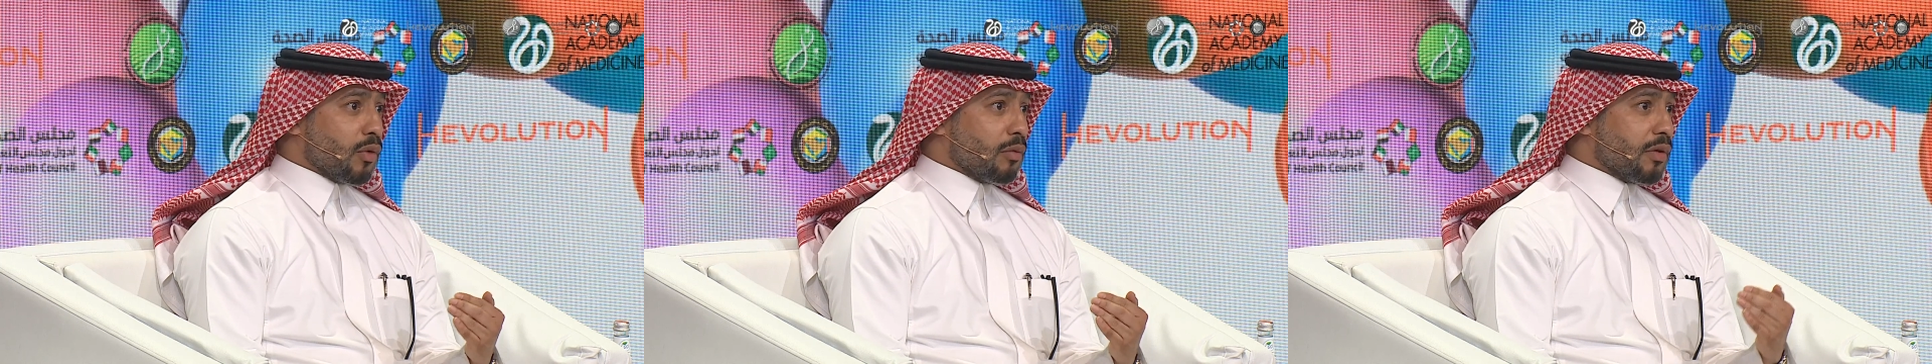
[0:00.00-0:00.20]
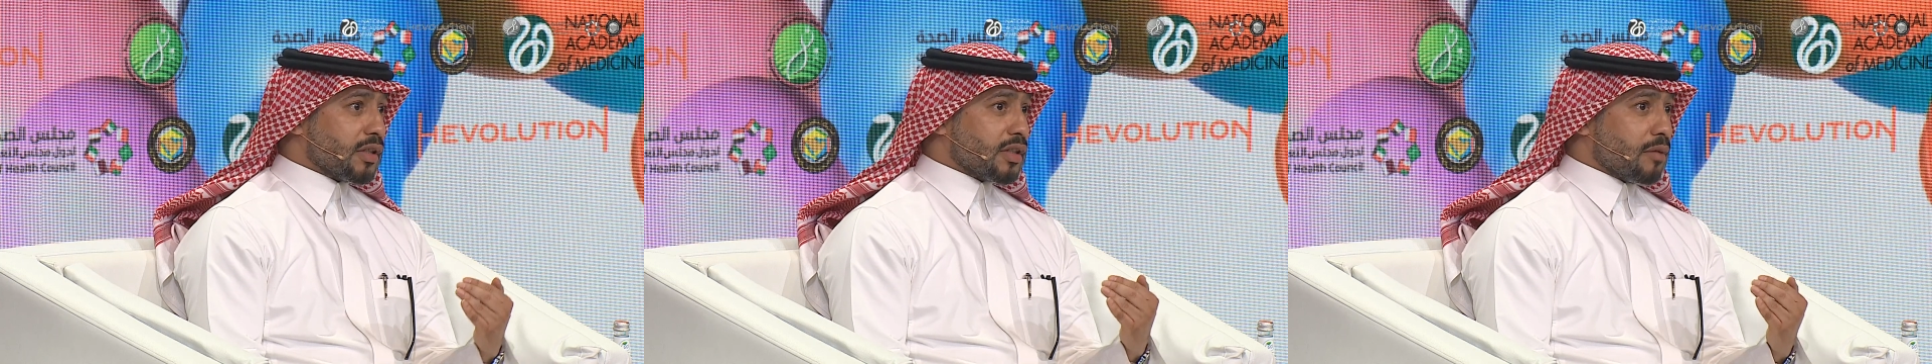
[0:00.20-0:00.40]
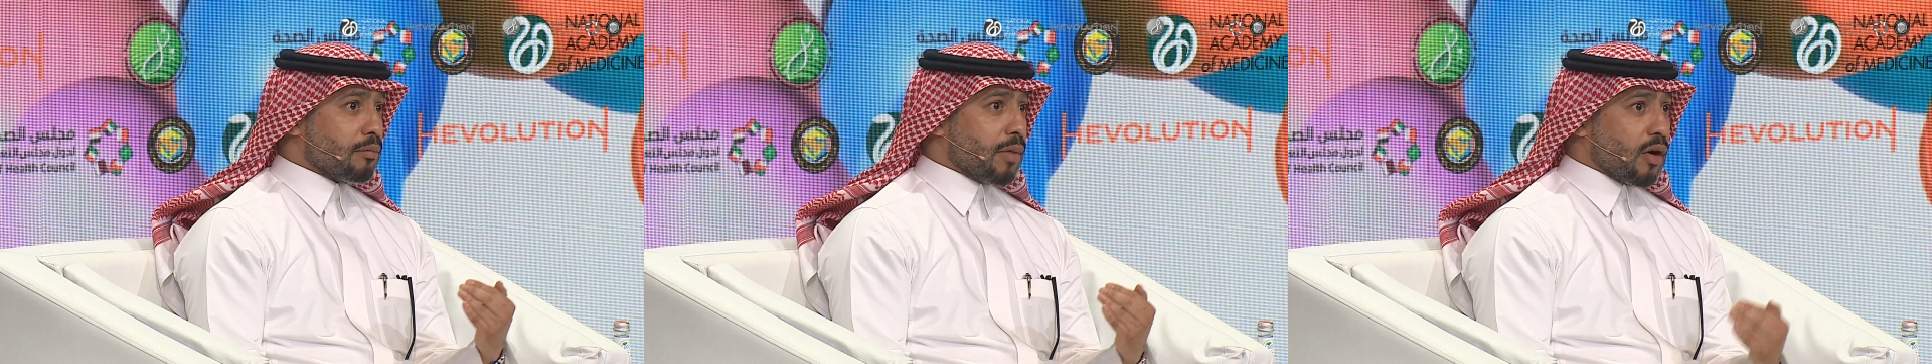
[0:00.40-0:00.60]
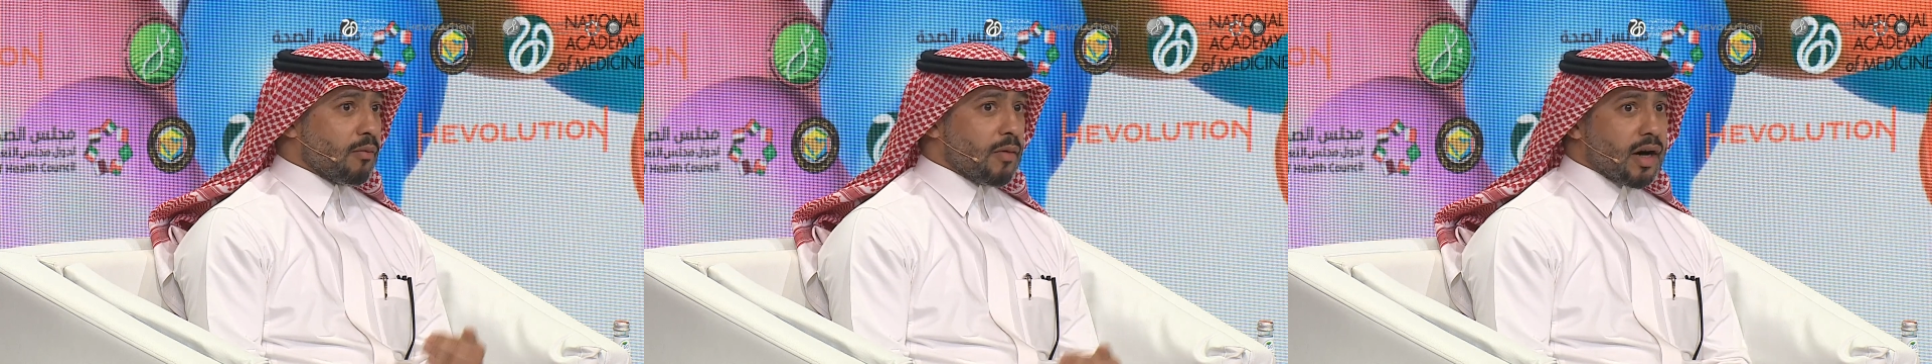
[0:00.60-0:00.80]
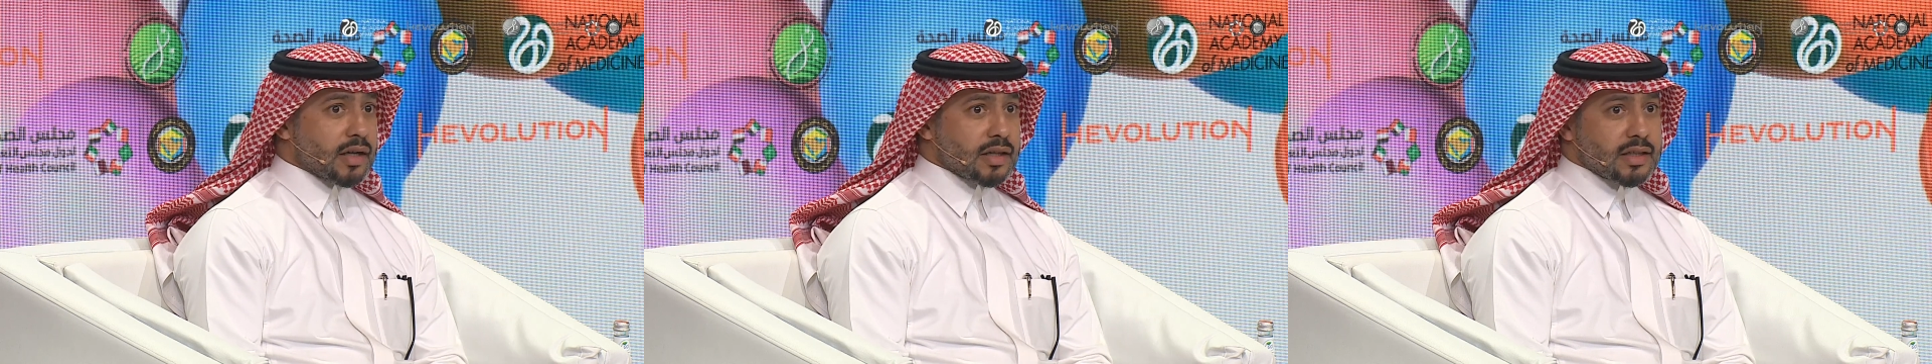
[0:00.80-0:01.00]
be some
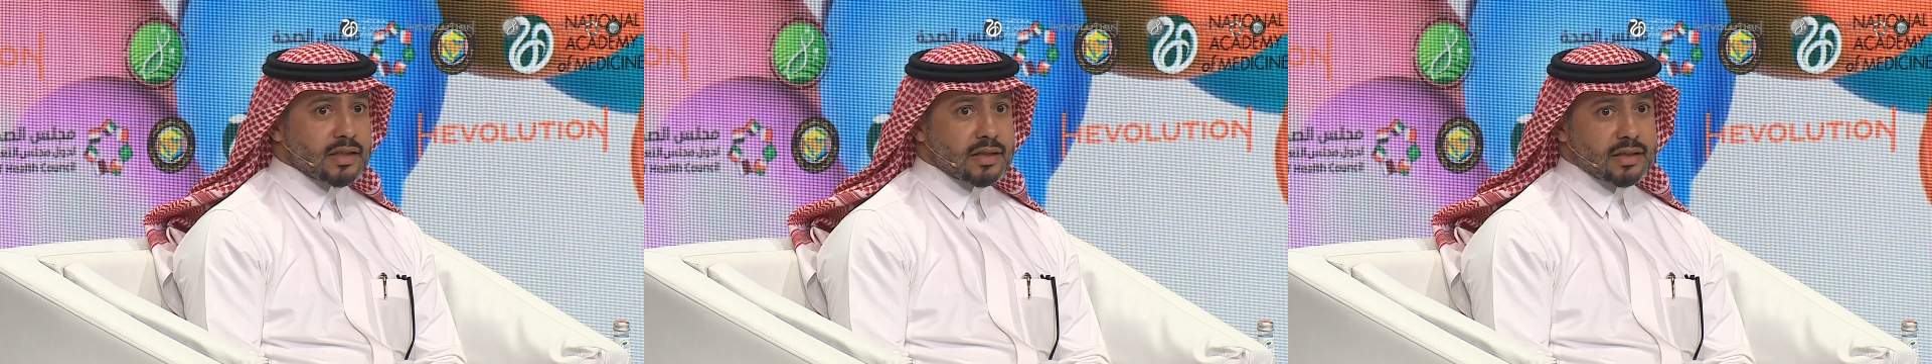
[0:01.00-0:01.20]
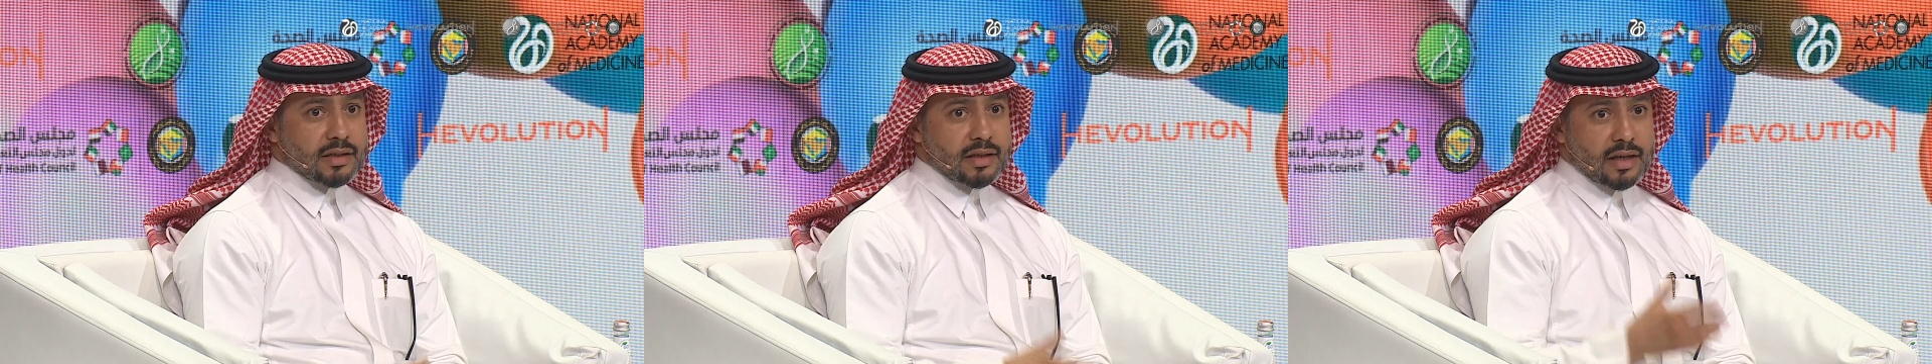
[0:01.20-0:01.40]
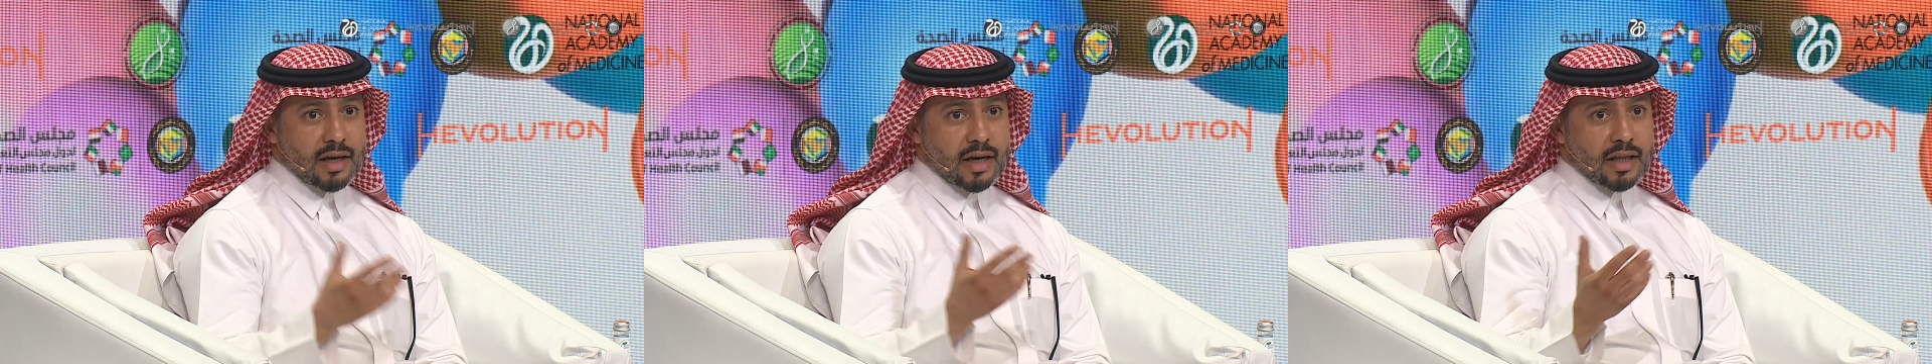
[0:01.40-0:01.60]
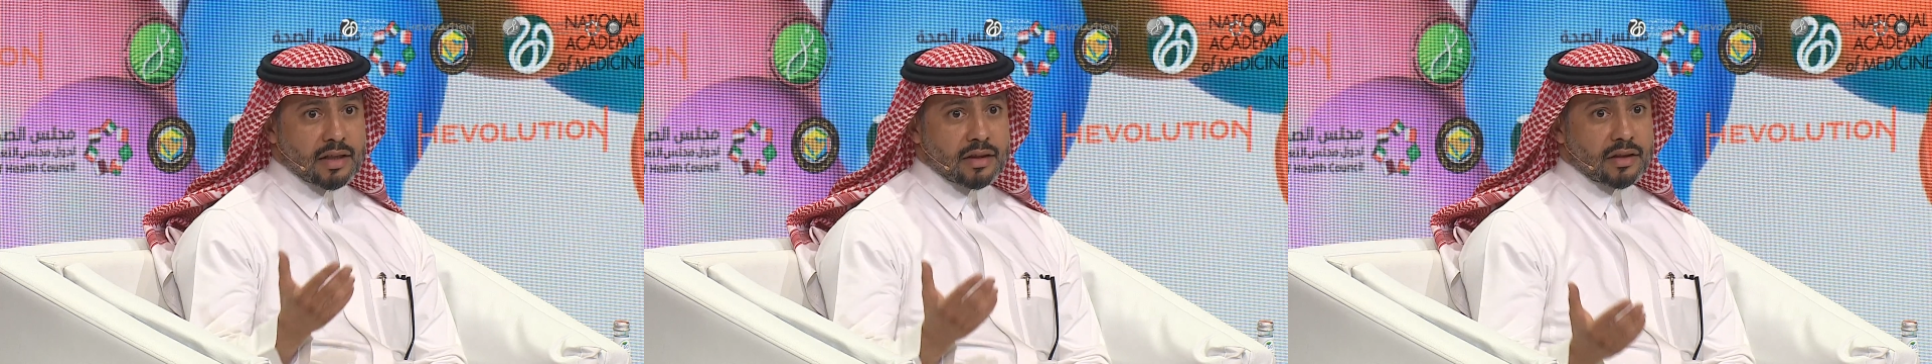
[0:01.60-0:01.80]
biomarkers and